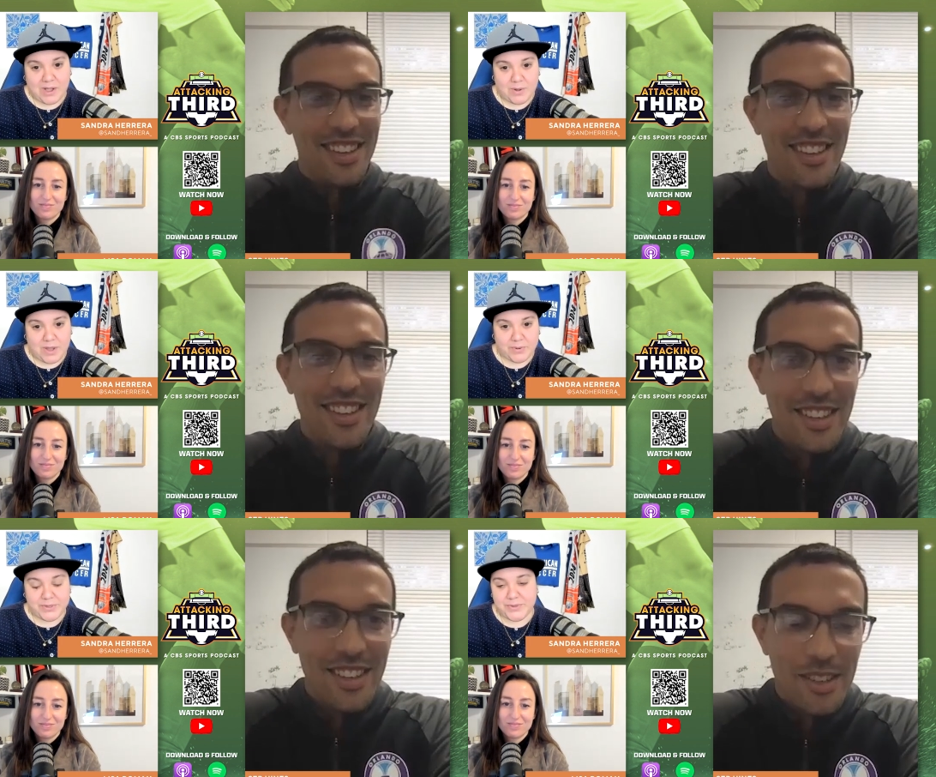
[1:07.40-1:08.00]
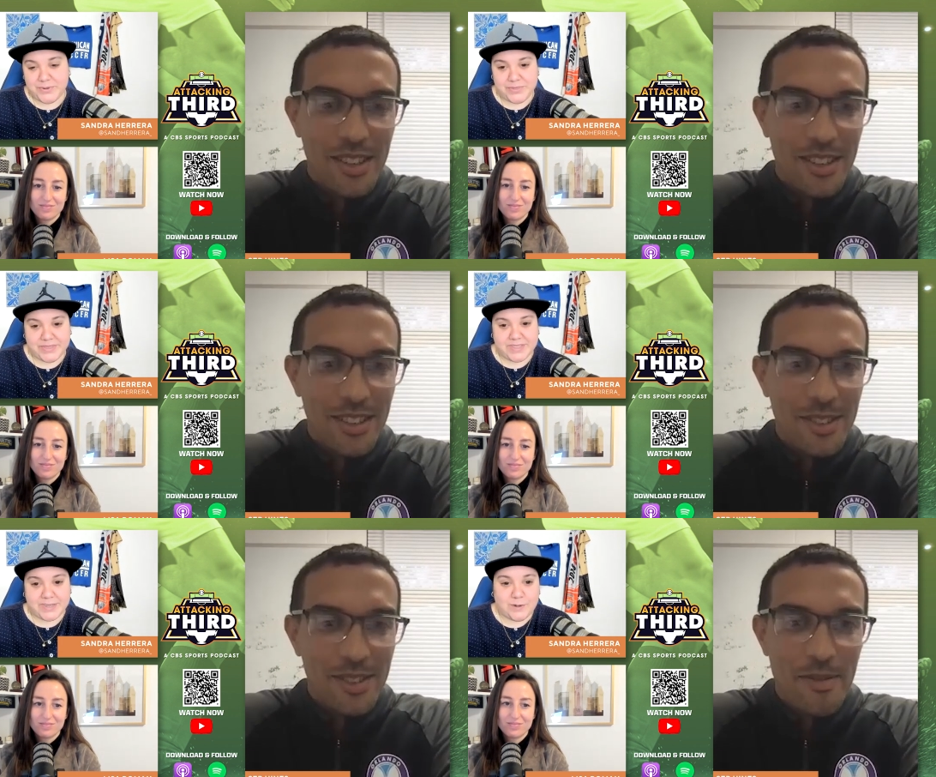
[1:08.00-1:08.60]
Speaker 1: How, how are you
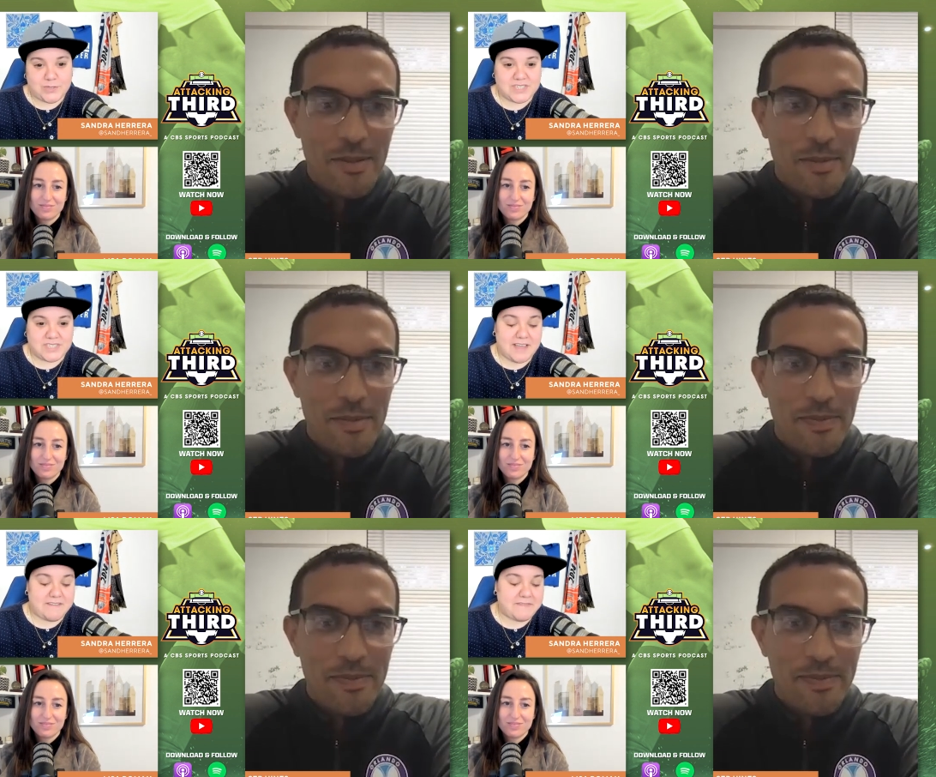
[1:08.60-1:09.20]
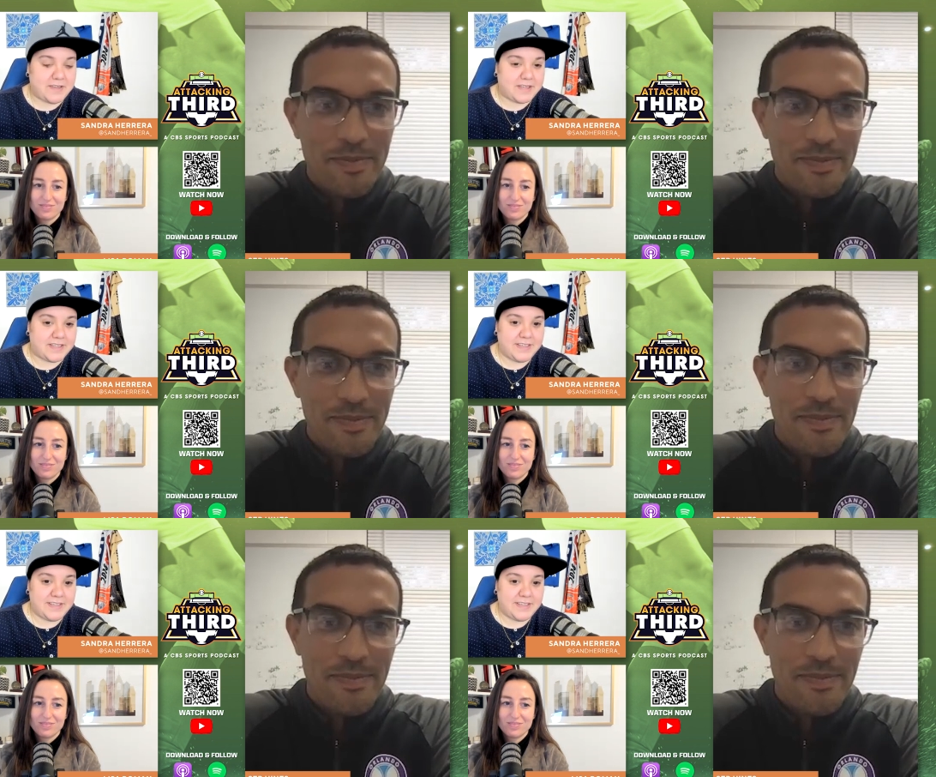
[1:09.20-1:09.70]
and then the coaching staff uh,